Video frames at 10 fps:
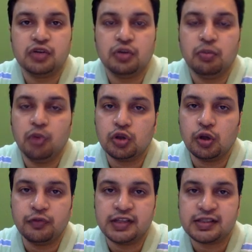So, both
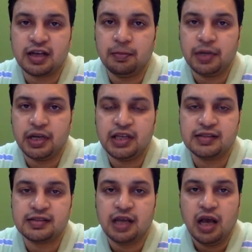of these
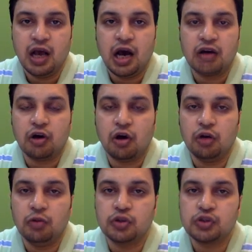companies are
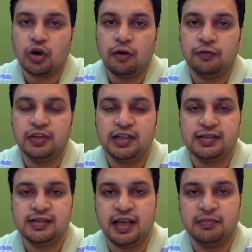almost of the
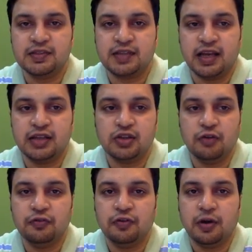same size
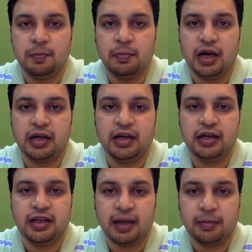of
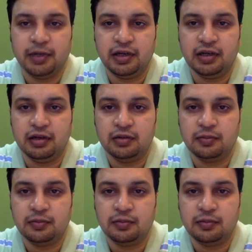market capital.